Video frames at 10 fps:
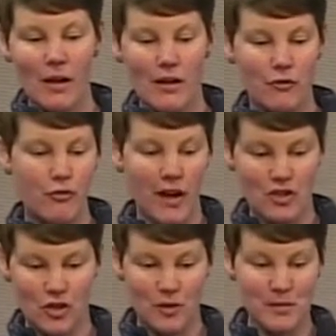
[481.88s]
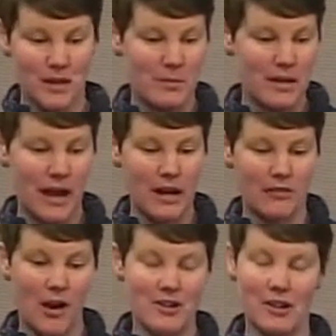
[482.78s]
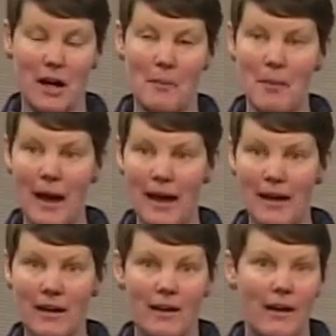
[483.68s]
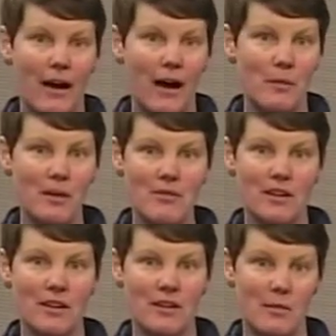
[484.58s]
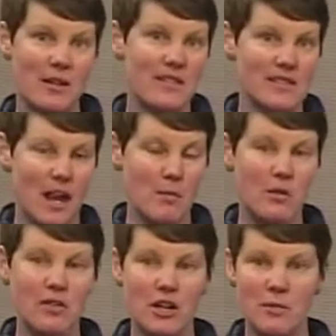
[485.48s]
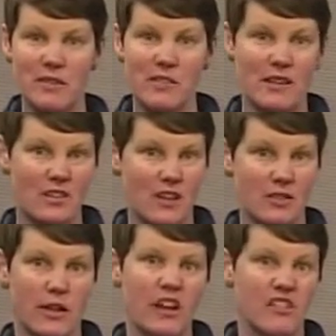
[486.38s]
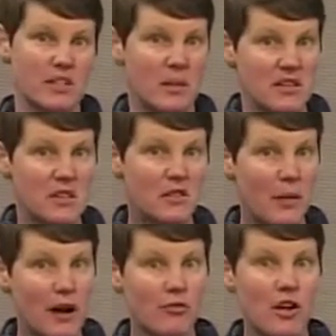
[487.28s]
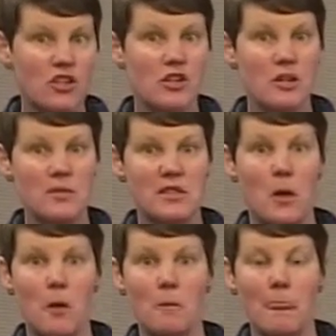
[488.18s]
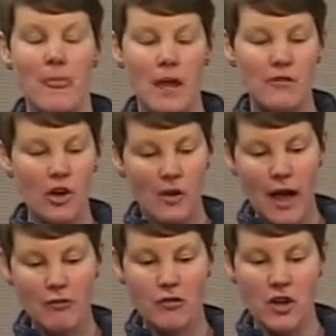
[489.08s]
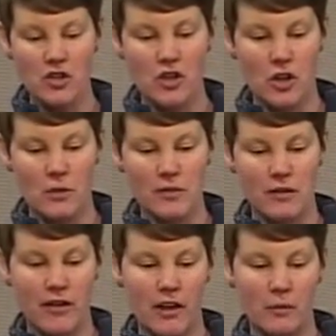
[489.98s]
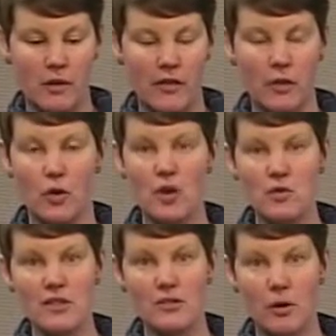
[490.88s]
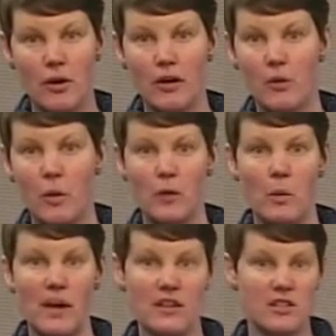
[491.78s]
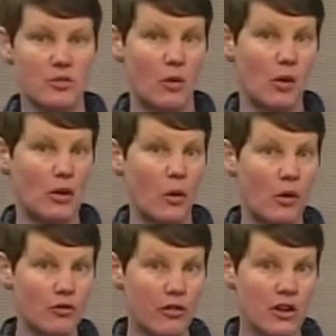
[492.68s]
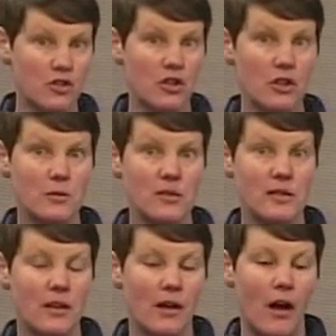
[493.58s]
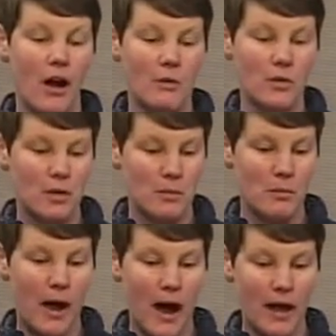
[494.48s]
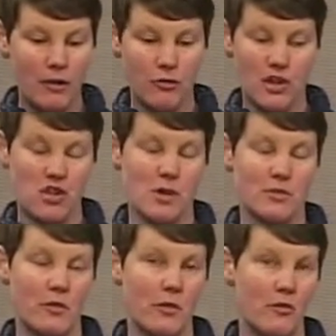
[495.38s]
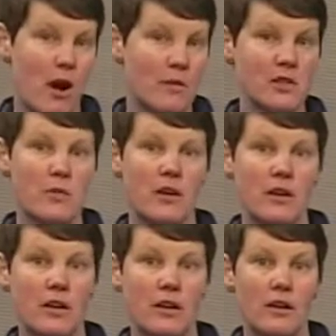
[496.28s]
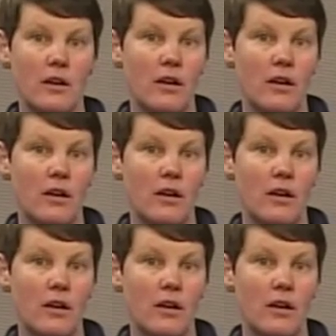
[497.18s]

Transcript: fresh herbs can be kind of hard to come by, this time of year, but it's also kind of expensive to buy fresh herbs. So if you don't have fresh herbs available at the grocery store, one way is to grow your own fresh herbs. You can buy fresh herbs from the farmer's market